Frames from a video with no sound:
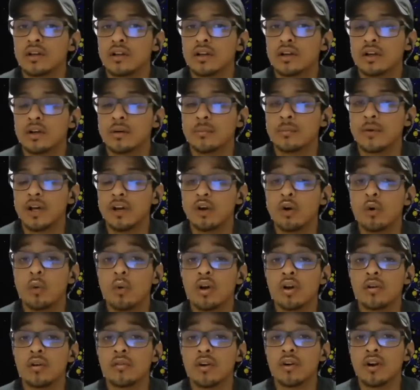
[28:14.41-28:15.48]
I know
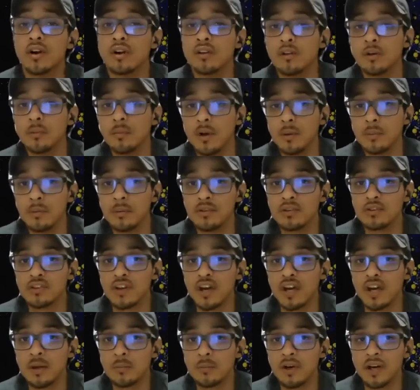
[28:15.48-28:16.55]
one of our other members,
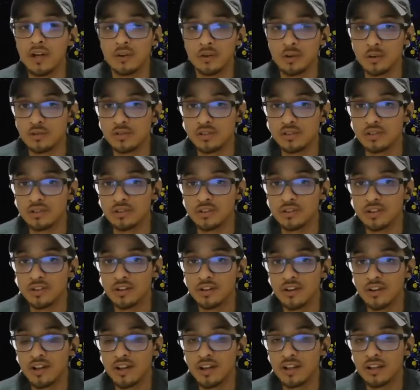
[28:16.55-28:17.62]
Saima, I don't know if she's here or
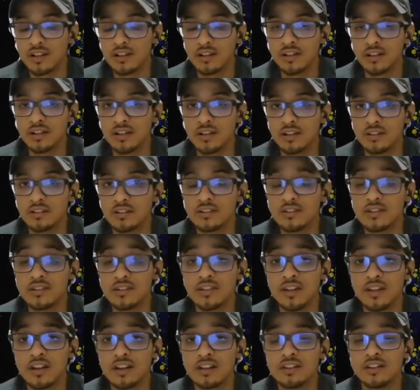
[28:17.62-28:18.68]
not. She's a
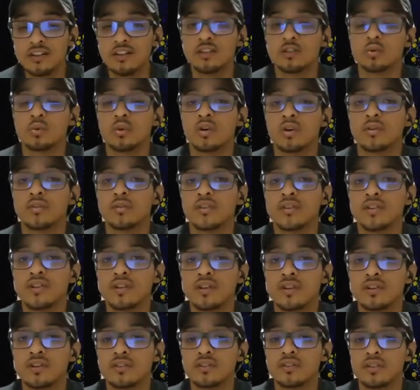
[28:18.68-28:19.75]
tech lead as well for the
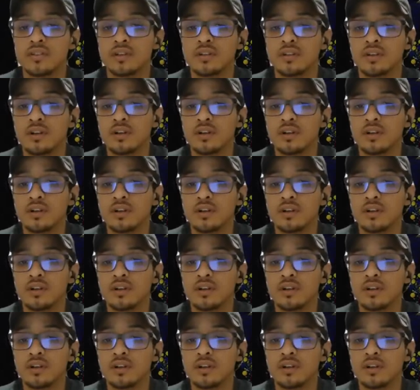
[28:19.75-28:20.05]
DSC.